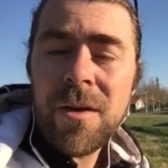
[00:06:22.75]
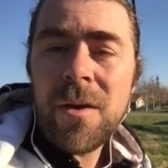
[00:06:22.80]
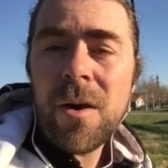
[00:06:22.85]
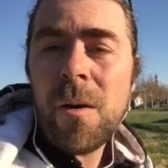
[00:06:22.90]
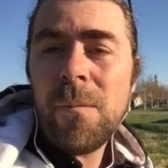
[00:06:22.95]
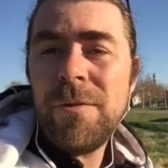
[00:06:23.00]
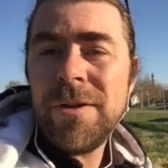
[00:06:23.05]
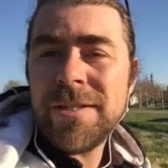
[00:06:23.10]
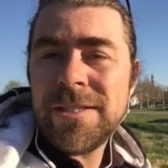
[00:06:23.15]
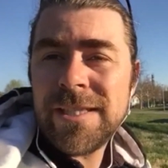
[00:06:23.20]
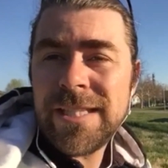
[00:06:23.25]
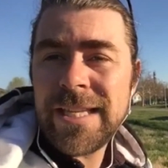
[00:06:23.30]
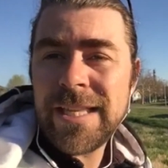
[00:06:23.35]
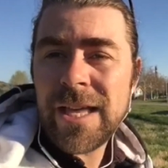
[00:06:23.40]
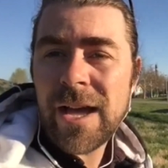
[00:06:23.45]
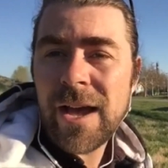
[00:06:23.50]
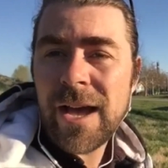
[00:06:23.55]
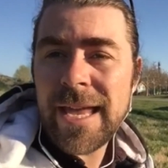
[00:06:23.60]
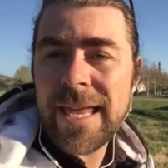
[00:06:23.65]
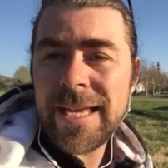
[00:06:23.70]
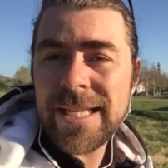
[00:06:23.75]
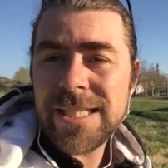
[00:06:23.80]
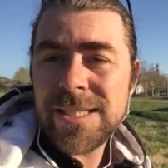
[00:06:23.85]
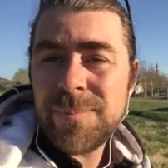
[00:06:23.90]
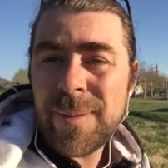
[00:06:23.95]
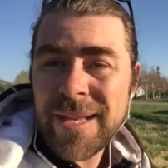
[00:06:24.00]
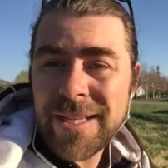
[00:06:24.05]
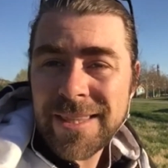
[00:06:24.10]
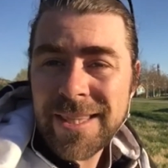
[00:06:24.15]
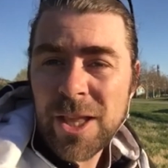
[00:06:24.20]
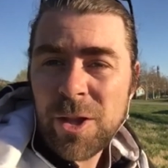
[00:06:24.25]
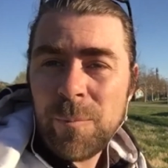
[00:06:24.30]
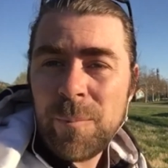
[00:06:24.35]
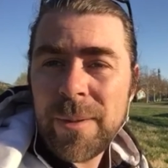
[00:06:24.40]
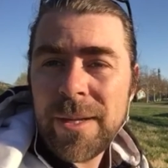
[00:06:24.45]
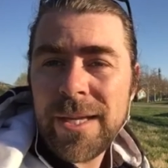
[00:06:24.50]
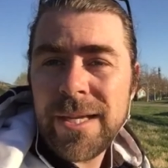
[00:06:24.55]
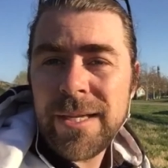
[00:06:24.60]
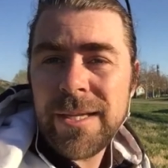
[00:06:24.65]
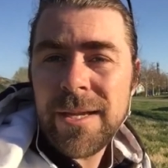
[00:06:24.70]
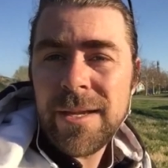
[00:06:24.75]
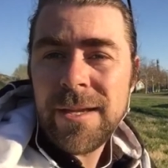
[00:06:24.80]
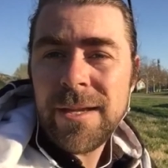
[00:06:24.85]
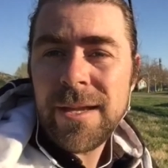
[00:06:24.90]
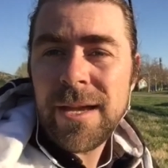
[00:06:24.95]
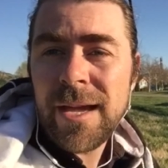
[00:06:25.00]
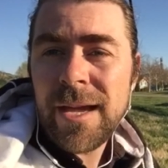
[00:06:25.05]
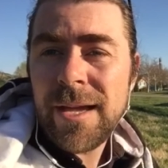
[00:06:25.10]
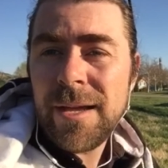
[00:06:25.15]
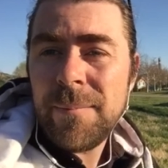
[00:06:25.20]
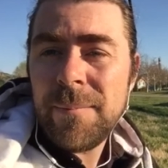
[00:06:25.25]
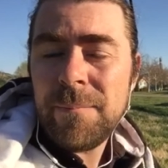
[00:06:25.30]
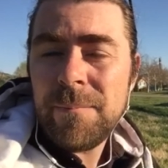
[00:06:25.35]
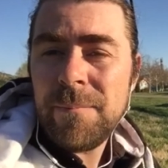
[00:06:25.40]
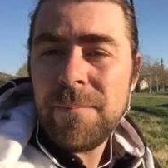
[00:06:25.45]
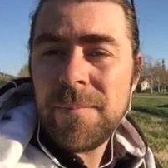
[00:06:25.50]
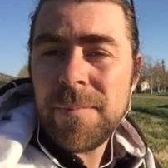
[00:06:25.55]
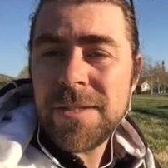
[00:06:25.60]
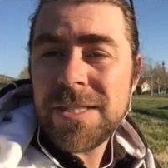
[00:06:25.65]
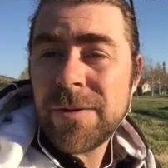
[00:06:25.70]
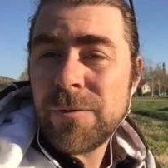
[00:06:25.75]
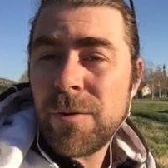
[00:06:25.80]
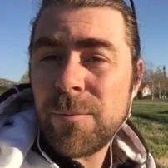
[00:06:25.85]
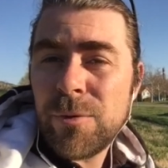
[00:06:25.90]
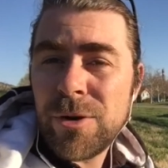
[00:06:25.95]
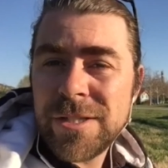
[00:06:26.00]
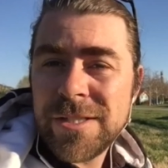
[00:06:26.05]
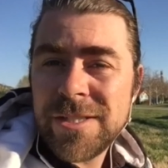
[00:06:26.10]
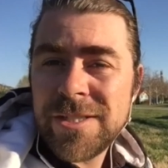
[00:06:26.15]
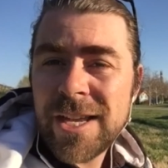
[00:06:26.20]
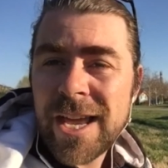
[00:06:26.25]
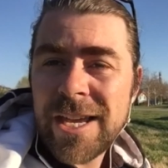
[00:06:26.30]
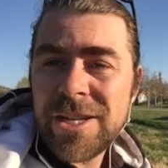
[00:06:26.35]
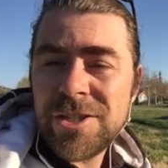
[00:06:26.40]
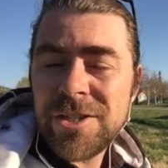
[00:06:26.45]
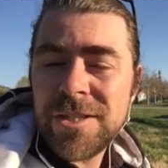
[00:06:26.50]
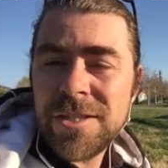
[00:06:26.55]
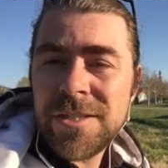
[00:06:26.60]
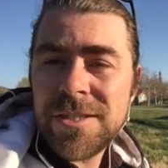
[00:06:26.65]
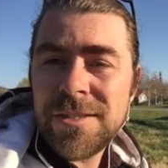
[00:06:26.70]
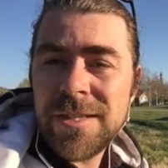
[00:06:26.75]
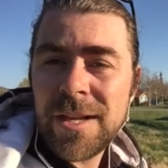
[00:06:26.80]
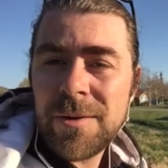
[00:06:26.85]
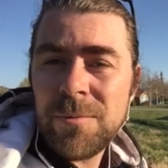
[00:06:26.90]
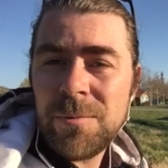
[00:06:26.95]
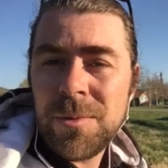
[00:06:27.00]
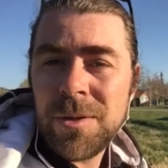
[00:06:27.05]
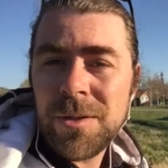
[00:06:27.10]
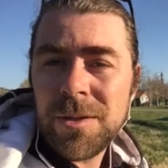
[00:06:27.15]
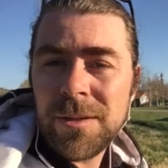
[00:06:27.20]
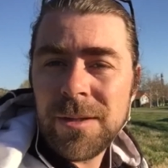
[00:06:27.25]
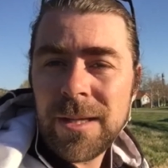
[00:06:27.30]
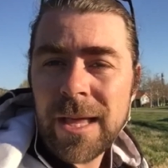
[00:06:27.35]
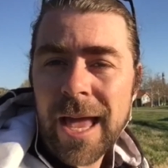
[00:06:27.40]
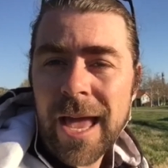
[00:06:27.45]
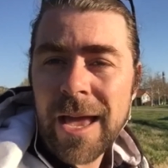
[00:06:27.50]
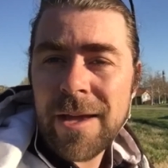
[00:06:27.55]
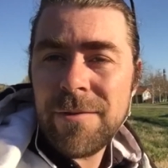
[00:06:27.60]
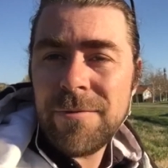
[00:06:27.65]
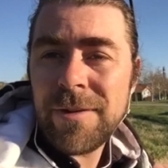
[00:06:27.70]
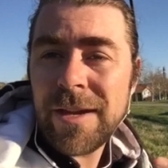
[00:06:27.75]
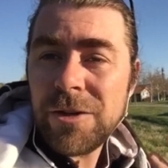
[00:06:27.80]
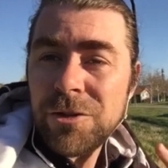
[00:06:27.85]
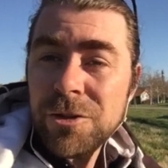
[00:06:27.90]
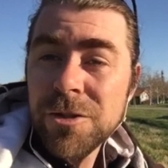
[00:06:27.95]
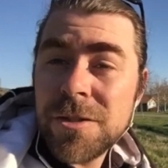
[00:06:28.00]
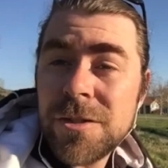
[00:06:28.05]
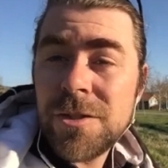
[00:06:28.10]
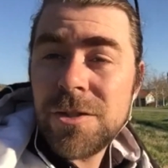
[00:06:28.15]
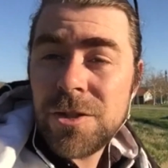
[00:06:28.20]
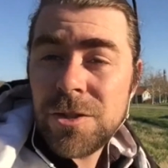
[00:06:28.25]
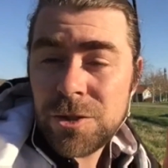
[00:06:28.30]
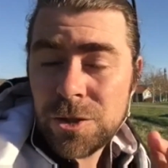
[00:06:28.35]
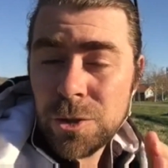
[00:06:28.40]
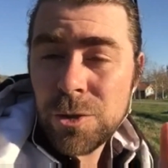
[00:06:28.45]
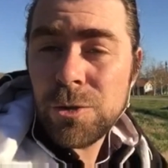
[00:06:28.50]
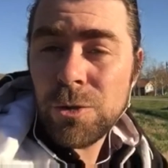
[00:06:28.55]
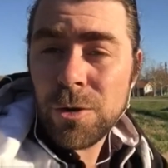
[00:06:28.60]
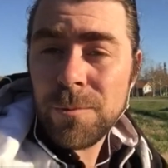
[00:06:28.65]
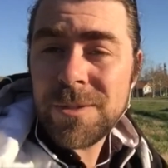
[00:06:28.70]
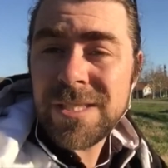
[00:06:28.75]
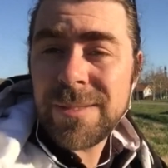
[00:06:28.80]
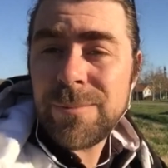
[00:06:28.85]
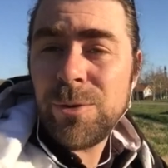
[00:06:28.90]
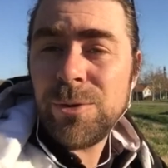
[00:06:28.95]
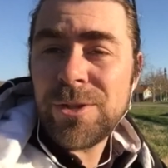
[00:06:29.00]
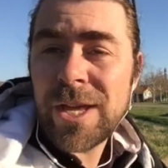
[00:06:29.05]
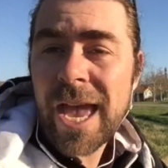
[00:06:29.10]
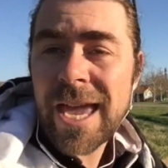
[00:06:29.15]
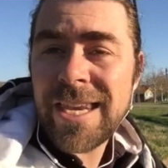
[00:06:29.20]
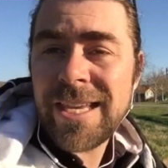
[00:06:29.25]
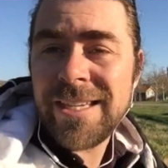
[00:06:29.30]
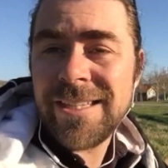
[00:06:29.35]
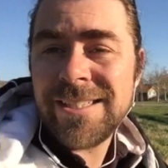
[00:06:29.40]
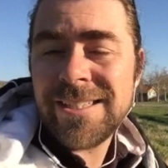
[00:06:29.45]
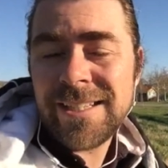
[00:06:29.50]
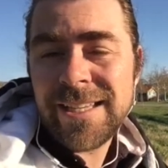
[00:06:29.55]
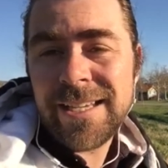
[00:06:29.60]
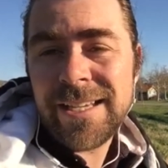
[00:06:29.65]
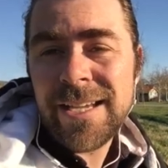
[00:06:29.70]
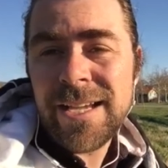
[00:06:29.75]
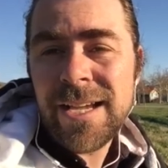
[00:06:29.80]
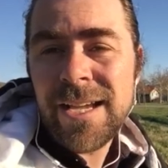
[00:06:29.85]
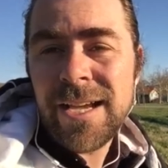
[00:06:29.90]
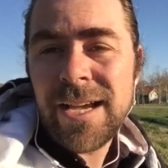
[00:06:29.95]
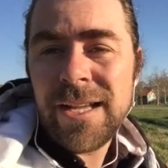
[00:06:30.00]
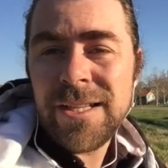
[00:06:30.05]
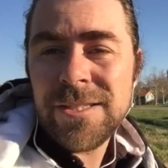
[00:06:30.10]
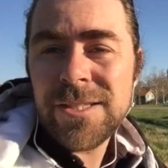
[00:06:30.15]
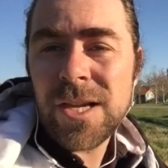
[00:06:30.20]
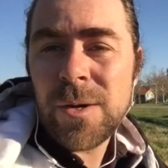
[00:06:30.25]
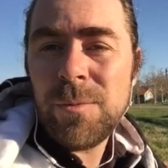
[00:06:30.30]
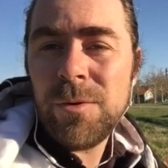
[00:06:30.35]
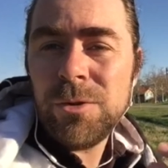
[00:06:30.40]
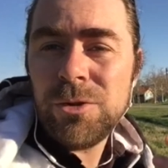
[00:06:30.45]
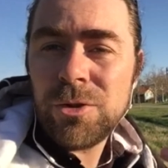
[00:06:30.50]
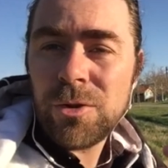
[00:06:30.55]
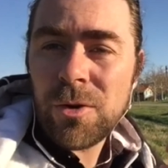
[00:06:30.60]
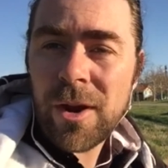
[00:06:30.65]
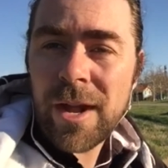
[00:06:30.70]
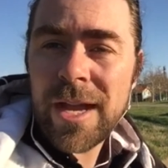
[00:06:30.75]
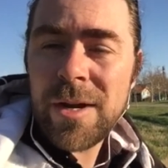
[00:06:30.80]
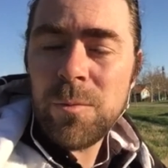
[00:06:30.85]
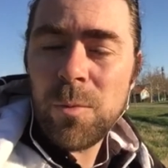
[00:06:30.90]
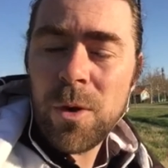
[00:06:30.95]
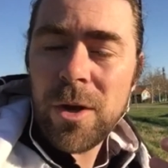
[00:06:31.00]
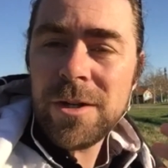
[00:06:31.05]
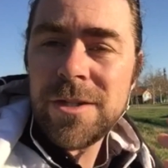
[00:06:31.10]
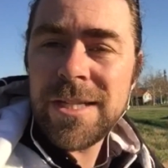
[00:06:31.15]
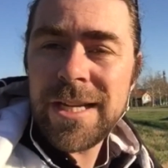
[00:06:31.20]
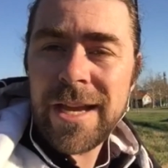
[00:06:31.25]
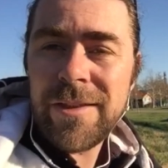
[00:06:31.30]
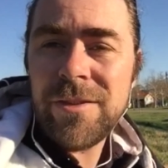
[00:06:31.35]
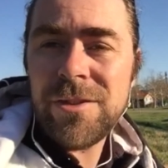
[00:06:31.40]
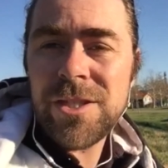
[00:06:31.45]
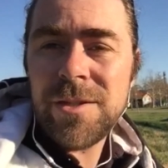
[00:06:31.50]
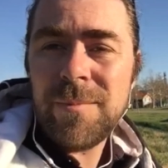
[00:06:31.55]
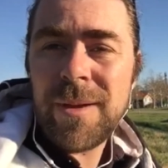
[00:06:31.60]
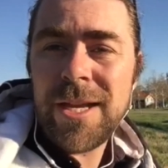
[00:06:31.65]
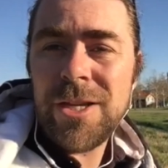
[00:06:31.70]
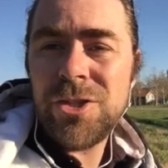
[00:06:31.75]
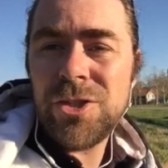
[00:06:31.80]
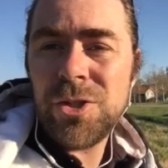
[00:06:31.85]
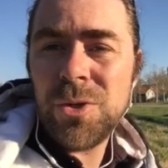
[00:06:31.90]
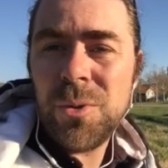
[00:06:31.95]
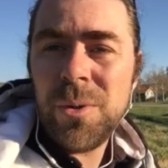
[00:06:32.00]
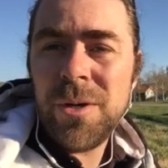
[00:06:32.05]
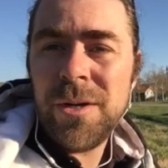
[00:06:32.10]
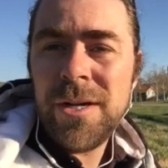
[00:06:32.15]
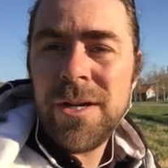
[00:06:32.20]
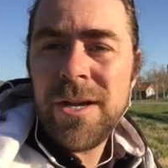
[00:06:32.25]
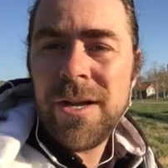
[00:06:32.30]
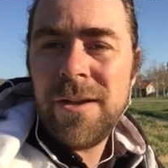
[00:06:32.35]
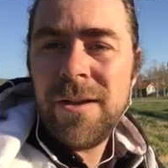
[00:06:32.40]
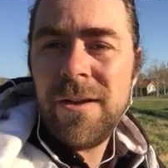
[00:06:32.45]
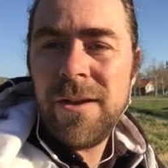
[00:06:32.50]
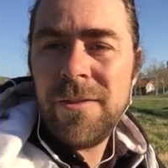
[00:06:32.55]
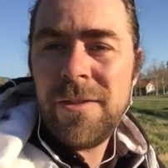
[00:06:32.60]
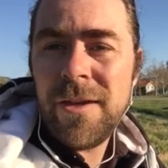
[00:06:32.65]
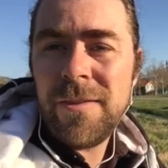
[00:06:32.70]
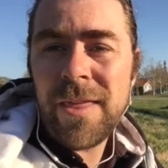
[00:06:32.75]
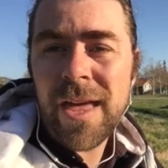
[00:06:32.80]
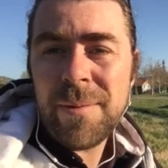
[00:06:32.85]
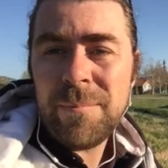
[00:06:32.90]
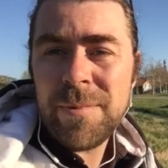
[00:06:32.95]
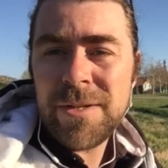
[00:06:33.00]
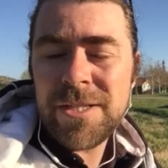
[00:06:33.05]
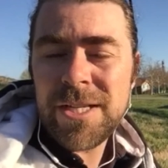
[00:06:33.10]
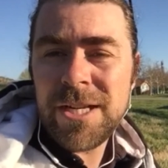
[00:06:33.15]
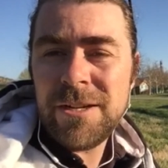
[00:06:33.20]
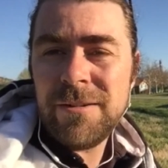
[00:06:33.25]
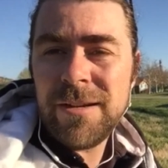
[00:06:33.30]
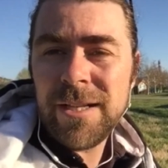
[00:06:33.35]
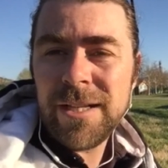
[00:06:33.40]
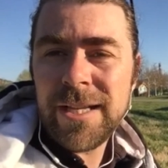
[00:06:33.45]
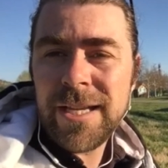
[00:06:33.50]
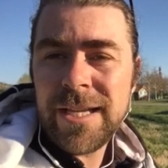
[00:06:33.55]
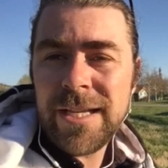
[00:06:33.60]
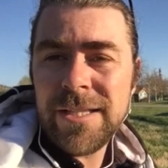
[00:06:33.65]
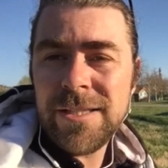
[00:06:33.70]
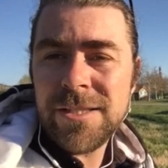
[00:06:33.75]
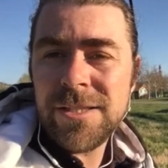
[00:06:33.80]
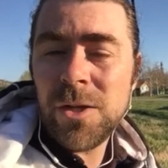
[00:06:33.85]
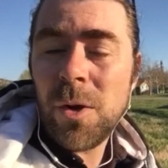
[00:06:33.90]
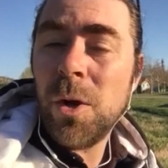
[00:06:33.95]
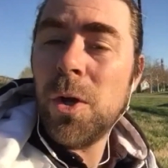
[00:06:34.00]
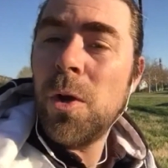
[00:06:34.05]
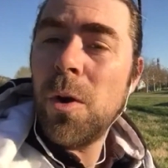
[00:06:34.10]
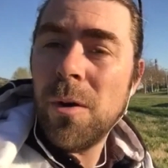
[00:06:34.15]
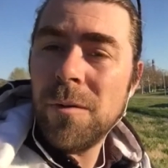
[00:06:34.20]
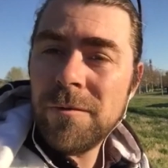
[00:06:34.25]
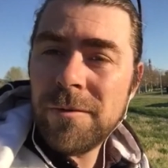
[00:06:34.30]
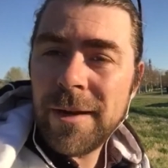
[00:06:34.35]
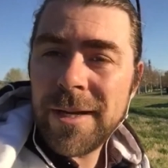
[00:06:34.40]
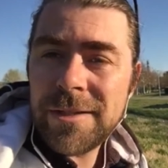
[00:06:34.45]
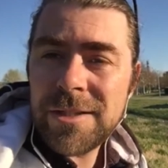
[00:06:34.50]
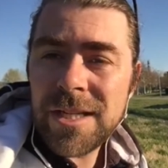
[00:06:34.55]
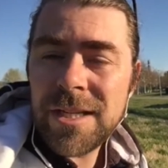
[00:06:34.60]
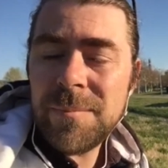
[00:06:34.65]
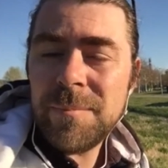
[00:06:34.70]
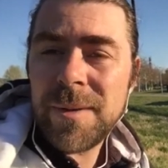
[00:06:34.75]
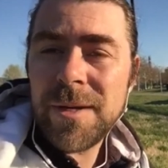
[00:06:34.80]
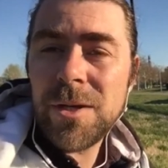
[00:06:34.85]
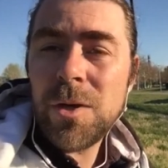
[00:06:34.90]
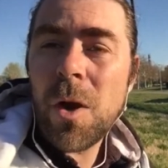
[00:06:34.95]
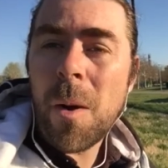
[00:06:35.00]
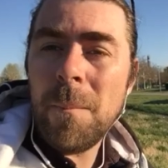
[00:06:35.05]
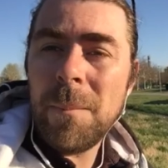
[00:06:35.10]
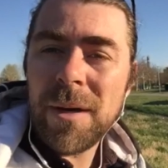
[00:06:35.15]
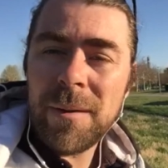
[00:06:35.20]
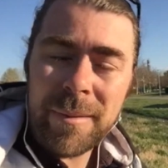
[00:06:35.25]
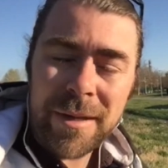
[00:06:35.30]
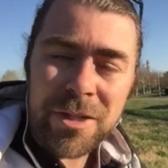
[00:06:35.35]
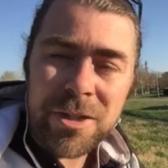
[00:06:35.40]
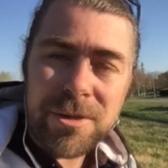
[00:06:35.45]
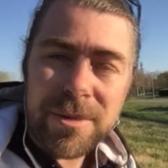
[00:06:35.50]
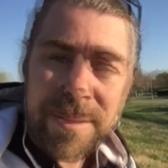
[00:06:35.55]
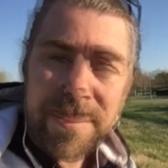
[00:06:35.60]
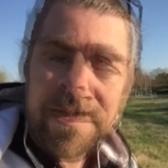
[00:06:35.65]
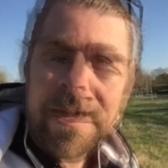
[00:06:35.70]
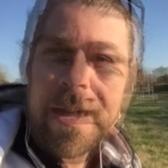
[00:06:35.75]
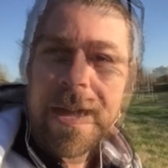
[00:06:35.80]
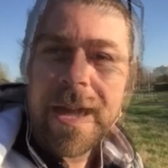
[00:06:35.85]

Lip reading: Obviously, I expect there'll be several presentations that will have interest to two groups simultaneously, and so we'll try and work together to make sure that material is not conflicting but complementary.